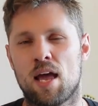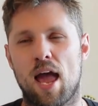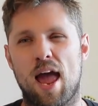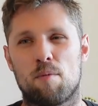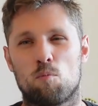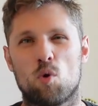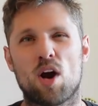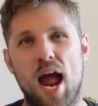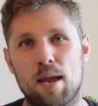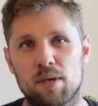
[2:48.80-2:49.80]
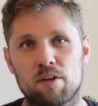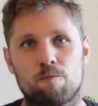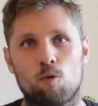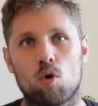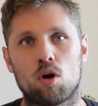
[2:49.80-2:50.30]
And we're aiming
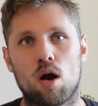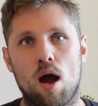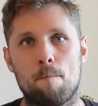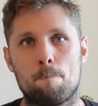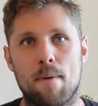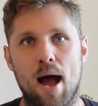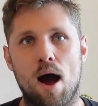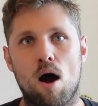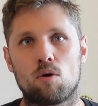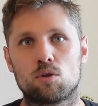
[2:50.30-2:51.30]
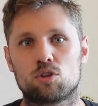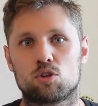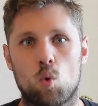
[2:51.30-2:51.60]
for about